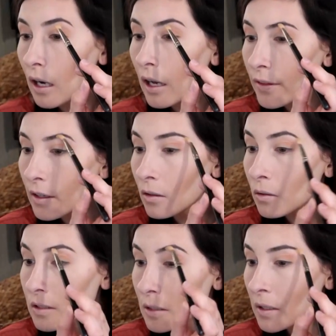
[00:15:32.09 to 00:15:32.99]
I think
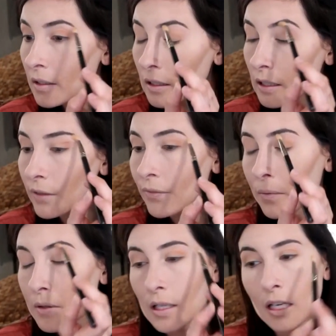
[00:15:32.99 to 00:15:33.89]
ultimately, if I
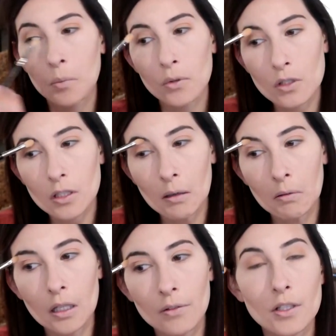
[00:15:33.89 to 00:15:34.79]
was able to, I
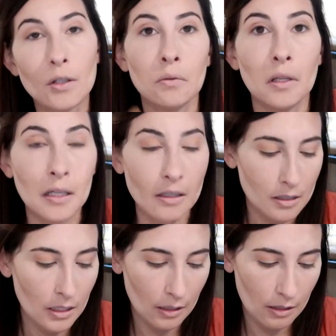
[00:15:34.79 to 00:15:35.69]
would love to own
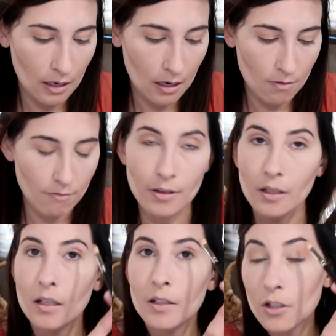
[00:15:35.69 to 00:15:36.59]
land and have
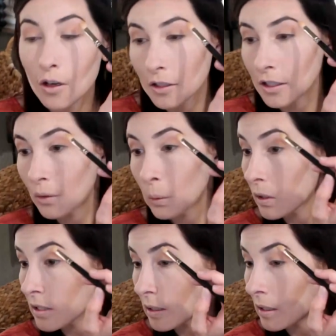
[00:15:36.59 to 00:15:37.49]
a donkey, a
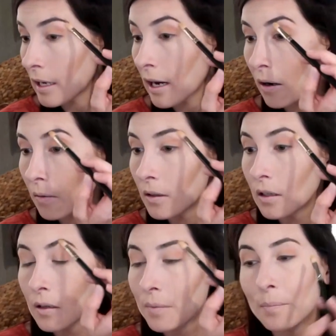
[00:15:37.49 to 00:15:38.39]
horse, and a cow.
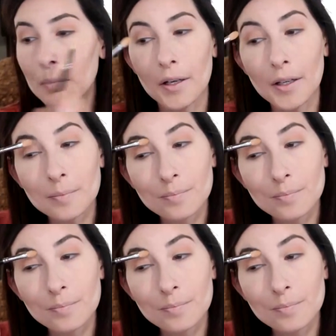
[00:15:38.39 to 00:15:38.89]
But